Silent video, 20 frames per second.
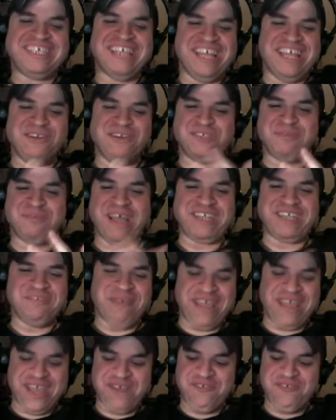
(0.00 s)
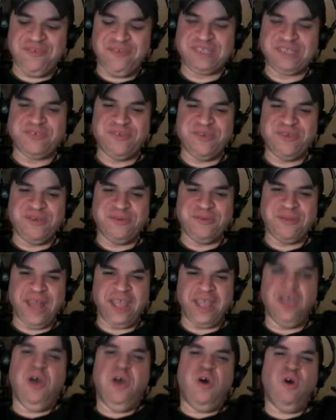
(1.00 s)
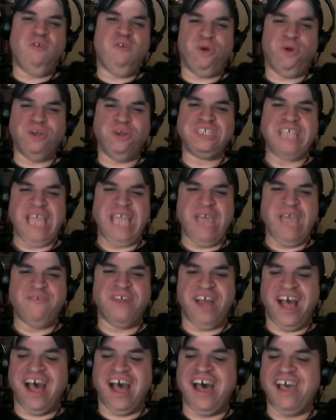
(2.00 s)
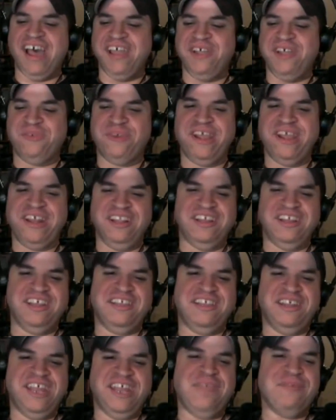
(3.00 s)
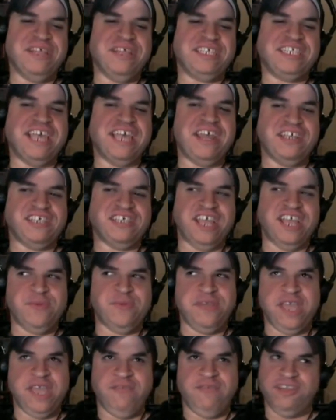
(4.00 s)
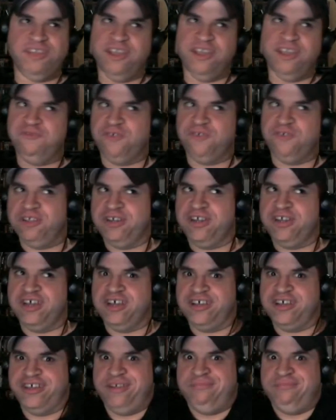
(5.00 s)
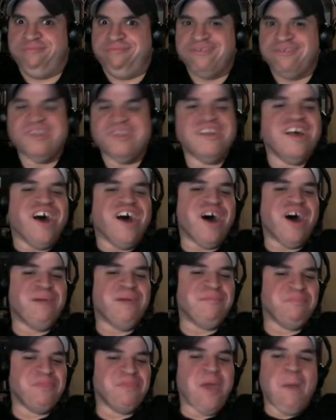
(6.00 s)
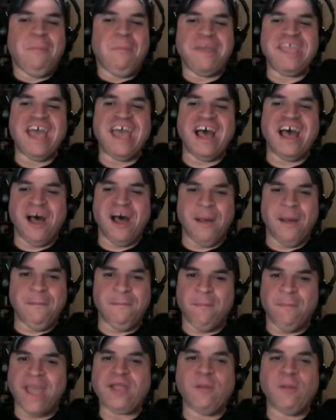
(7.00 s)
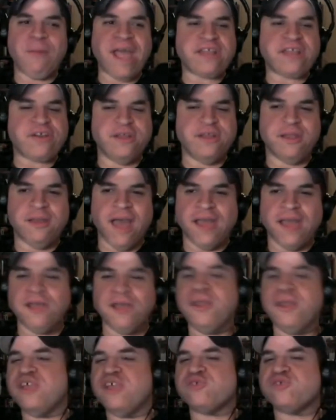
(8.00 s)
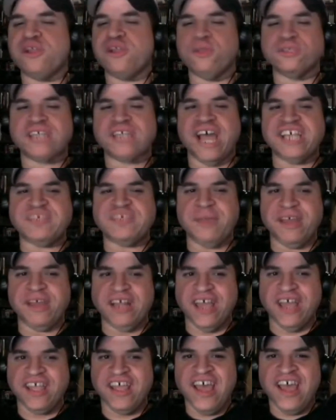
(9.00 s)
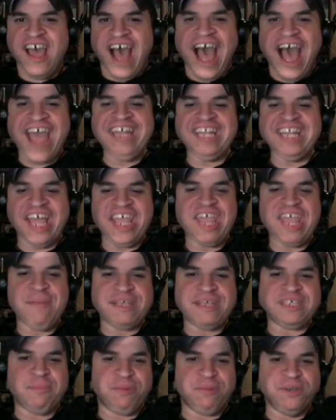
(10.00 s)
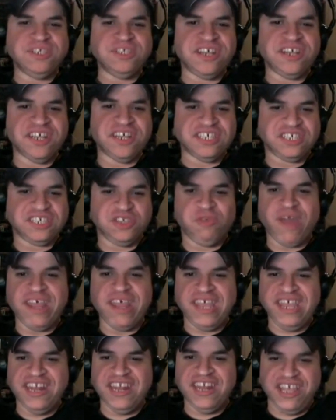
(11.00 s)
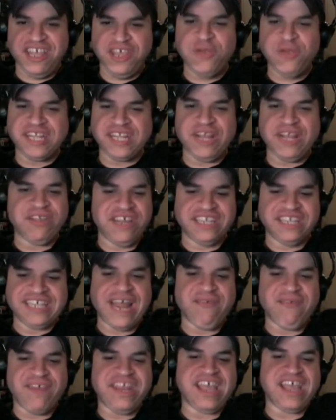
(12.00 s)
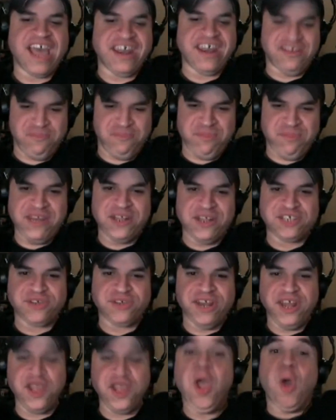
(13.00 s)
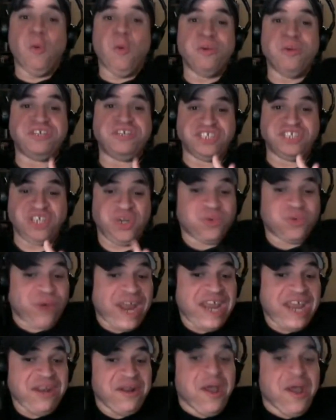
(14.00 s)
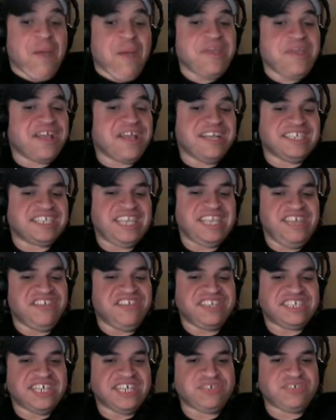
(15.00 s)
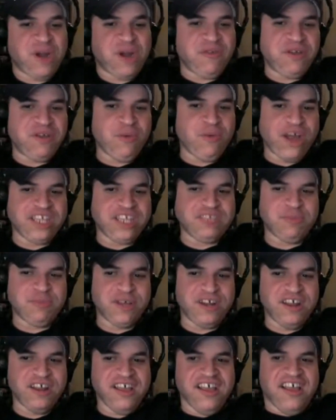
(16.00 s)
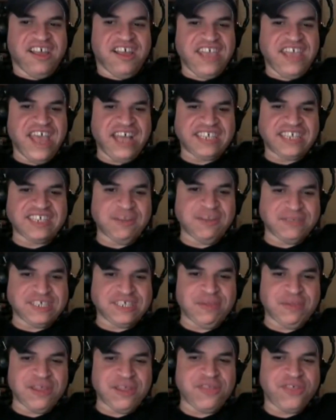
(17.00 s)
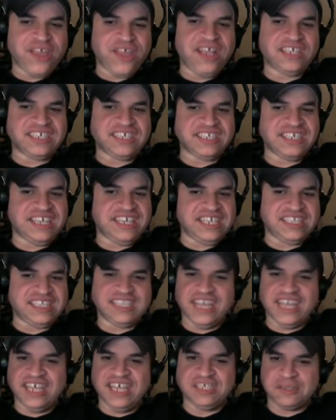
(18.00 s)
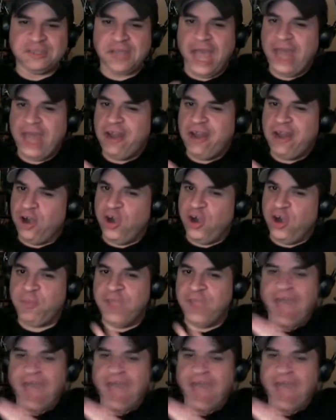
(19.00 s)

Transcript: It goes back to my infamous review. Like, oh, of course they gave it a high grade. Look at the name of the site. It's like, we gave Titanfall a nine. Um, but yeah, um, Michael Pachter, he's one of those guys, man. Like, I like him as a person because you're right. He did, you could tell he doesn't have any kind of media training, which is great because he just says whatever he wants, but yeah, so some of the things he says kind of irk me.